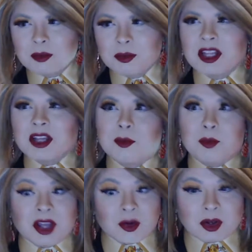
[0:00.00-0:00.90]
but like a
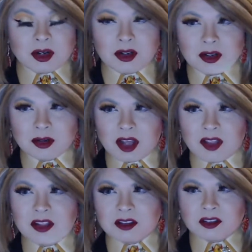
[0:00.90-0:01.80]
big one. I
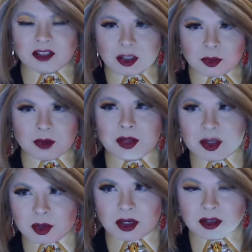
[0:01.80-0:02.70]
think it's a secret big one.